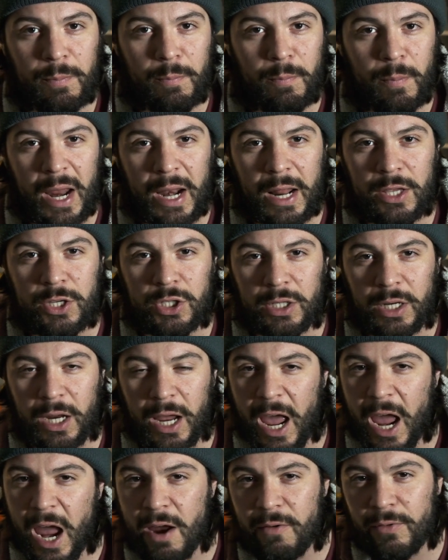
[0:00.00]
managing
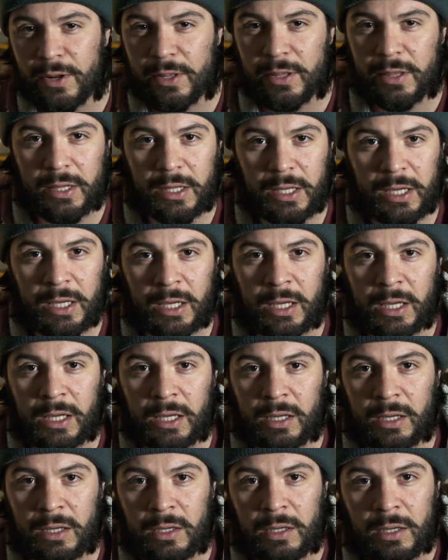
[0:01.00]

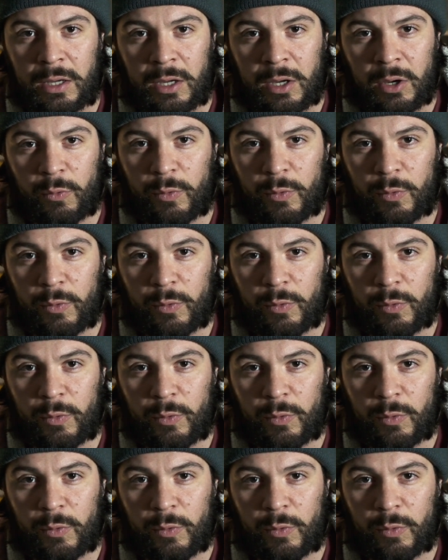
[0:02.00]
everything